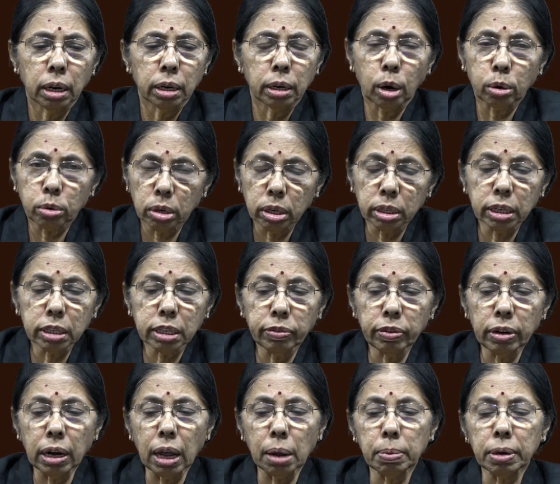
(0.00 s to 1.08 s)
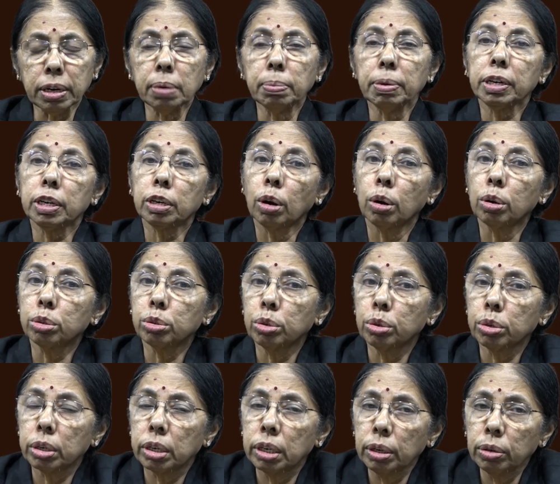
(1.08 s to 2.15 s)
not only the civil liability, but it
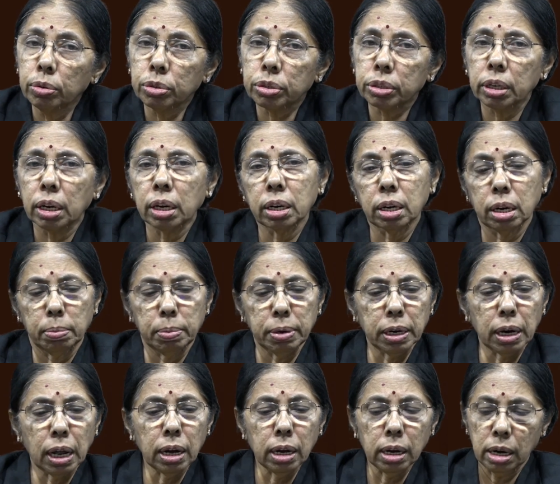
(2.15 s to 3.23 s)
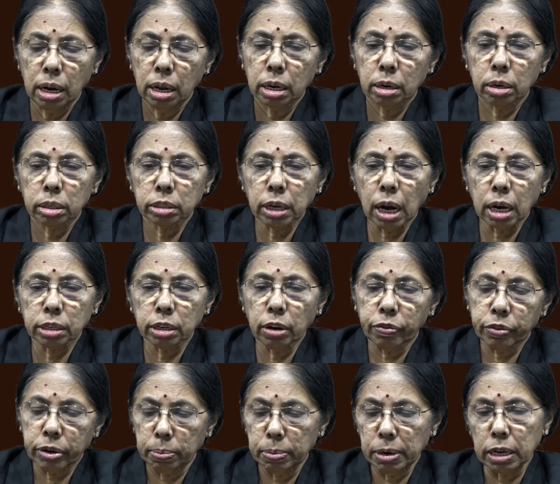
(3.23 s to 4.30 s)
also gives the criminal charge
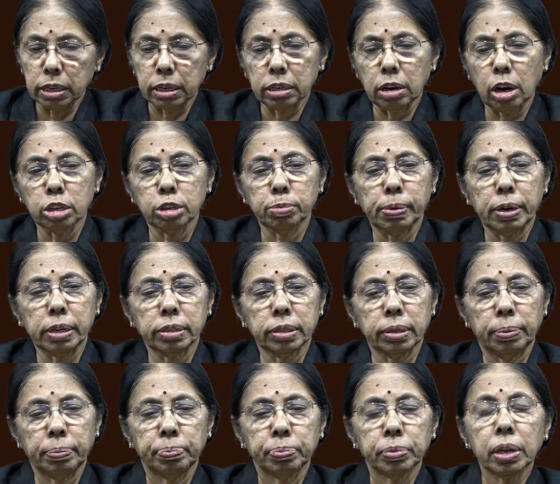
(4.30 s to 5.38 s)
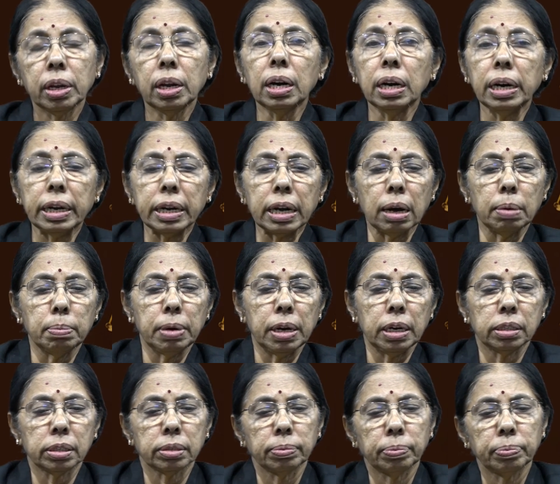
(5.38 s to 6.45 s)
of criminal conspiracy. Illegal
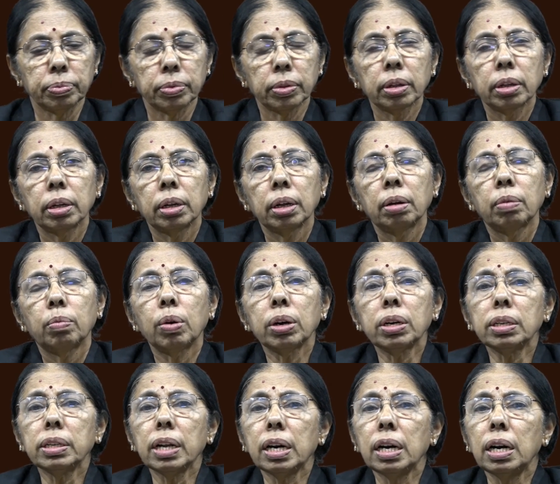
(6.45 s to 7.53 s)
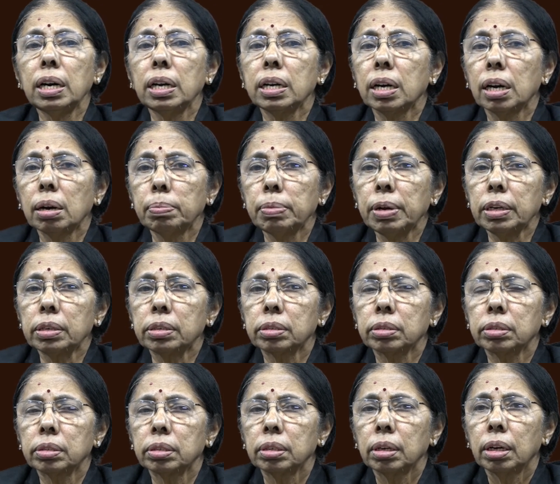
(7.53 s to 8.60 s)
means. What is an illegal
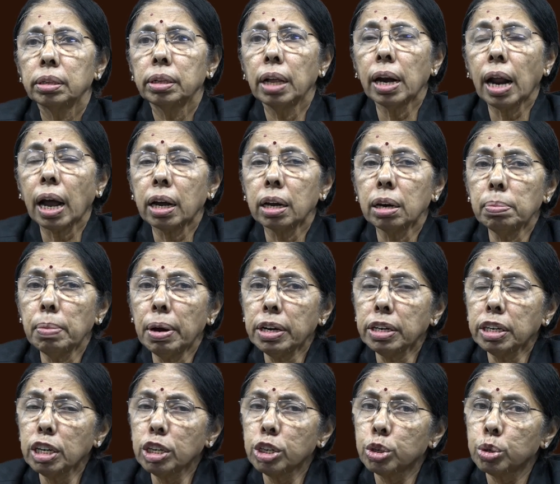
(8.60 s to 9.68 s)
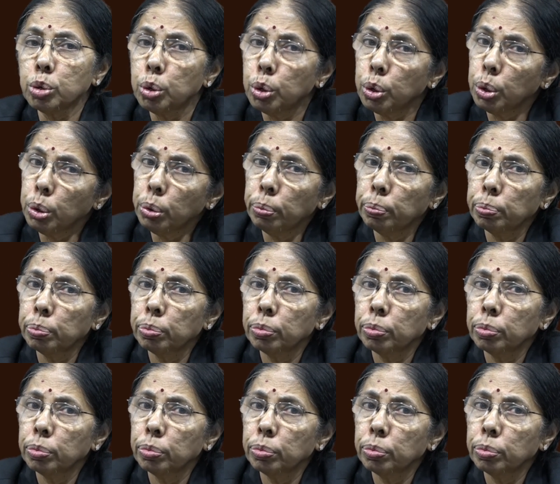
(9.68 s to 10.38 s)
means? Their agreement is to do